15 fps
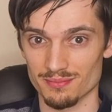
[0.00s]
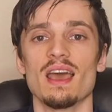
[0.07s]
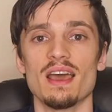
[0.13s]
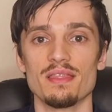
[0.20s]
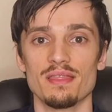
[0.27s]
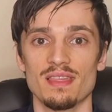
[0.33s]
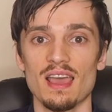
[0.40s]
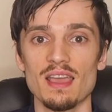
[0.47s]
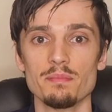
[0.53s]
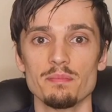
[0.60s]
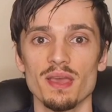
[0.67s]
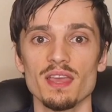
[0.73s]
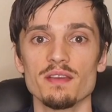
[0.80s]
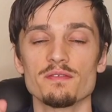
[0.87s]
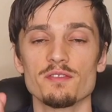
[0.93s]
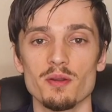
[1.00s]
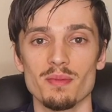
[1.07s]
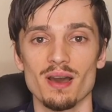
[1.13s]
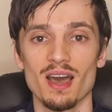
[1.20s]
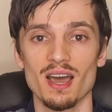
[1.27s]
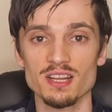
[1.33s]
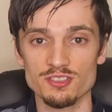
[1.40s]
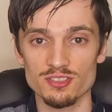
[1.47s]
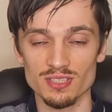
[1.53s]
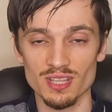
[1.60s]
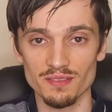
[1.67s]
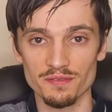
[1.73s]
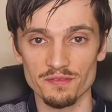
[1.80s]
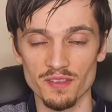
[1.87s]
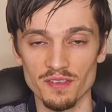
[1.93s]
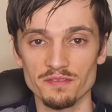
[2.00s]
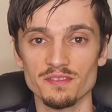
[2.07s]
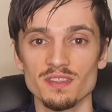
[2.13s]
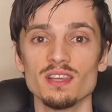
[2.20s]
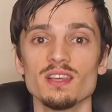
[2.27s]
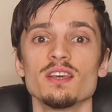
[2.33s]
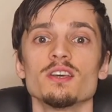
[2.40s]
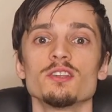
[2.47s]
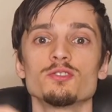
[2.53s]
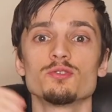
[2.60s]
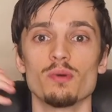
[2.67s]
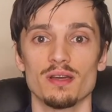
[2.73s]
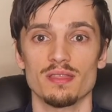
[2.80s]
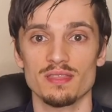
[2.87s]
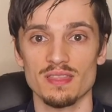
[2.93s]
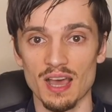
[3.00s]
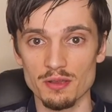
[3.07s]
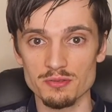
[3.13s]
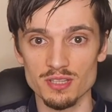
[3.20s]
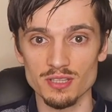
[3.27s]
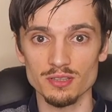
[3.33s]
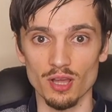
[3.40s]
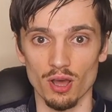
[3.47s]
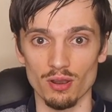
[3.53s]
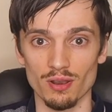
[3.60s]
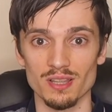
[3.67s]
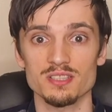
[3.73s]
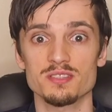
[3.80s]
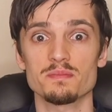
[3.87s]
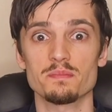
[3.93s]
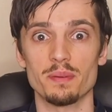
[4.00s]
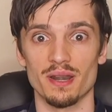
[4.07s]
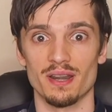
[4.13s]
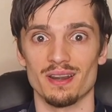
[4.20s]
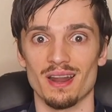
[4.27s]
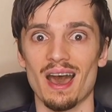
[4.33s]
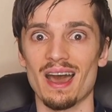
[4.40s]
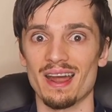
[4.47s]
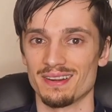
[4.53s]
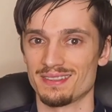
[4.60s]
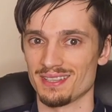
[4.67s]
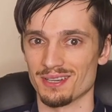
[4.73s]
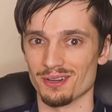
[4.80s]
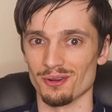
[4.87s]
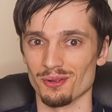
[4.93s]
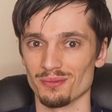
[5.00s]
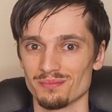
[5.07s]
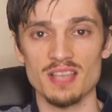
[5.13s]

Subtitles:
and they pay from $150 to $1,000 per article.